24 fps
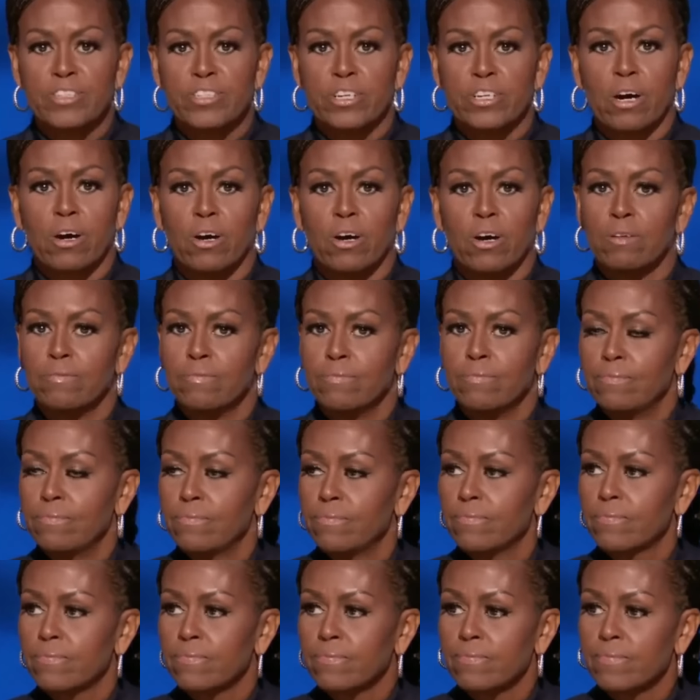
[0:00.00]
months, y'all,
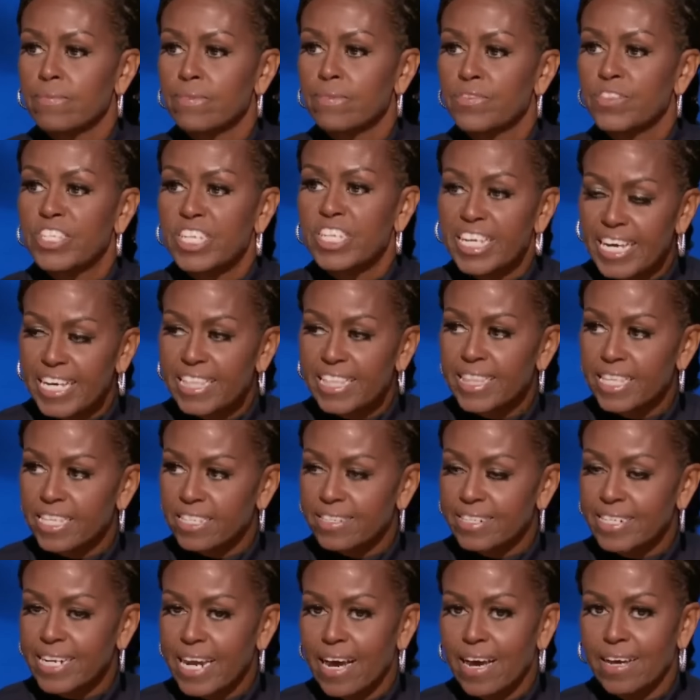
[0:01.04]
to get
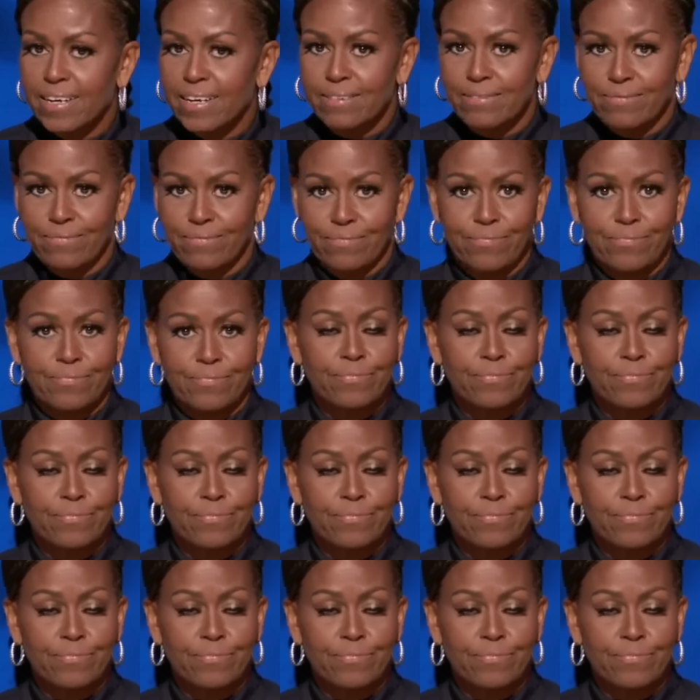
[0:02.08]
this done.